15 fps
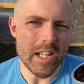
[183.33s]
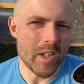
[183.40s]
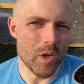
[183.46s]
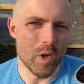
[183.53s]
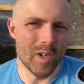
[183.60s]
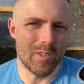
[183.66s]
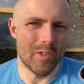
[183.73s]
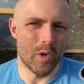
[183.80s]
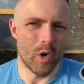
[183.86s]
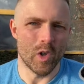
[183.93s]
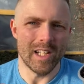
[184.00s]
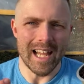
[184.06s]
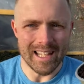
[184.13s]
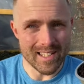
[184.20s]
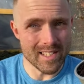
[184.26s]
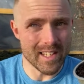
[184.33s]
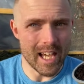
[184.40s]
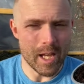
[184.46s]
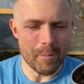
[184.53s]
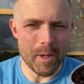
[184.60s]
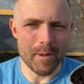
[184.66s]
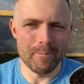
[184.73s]
good for
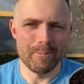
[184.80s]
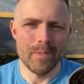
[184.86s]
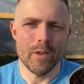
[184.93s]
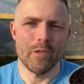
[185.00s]
landscaping,